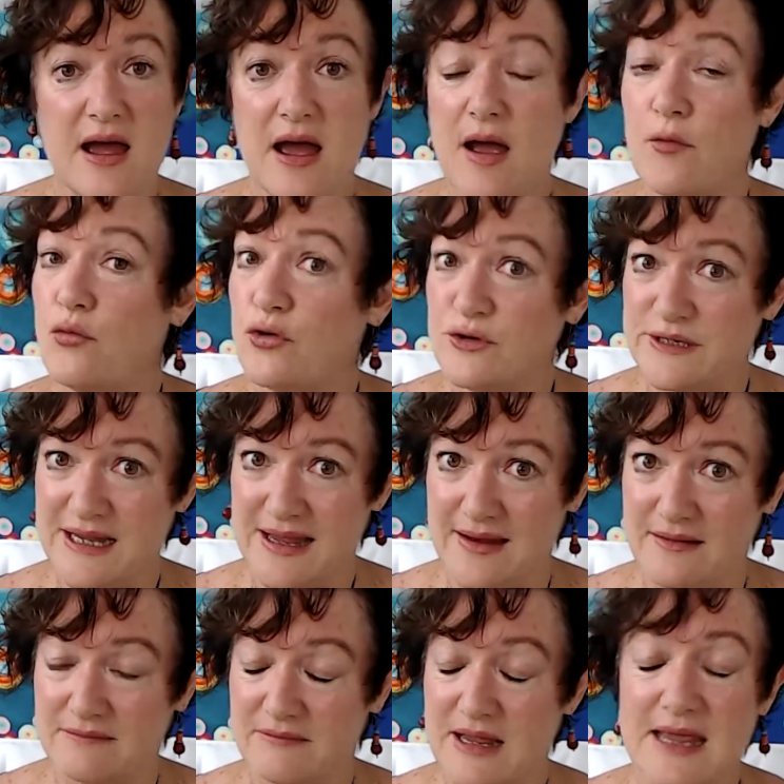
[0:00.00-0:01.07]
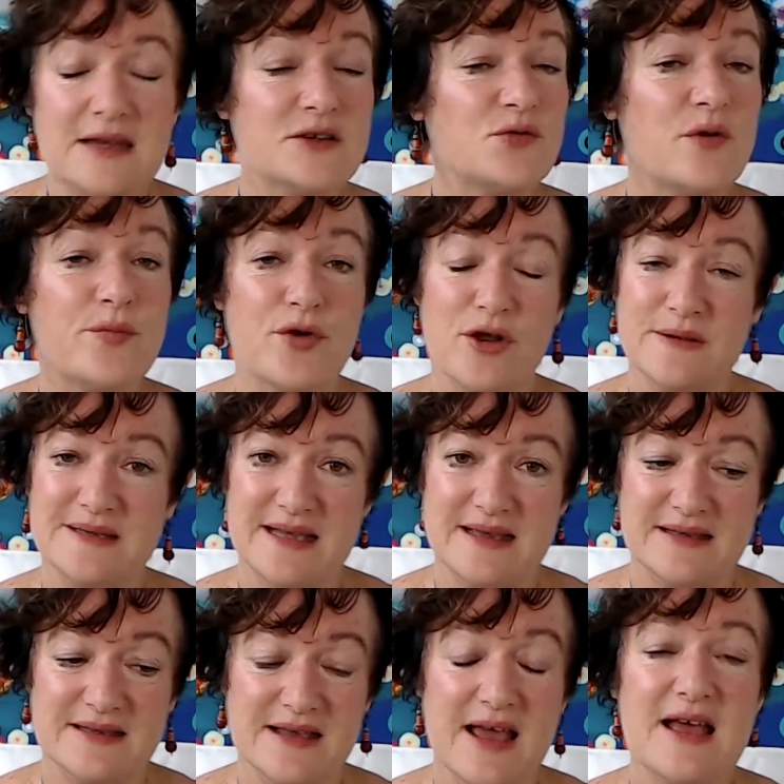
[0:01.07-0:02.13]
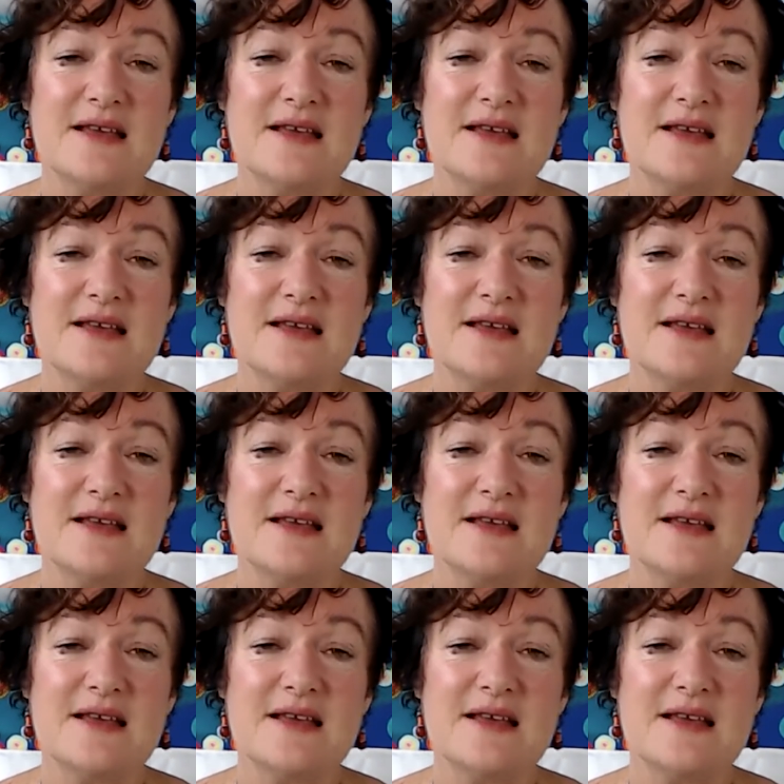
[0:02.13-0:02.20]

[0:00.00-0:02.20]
a routine, into a process.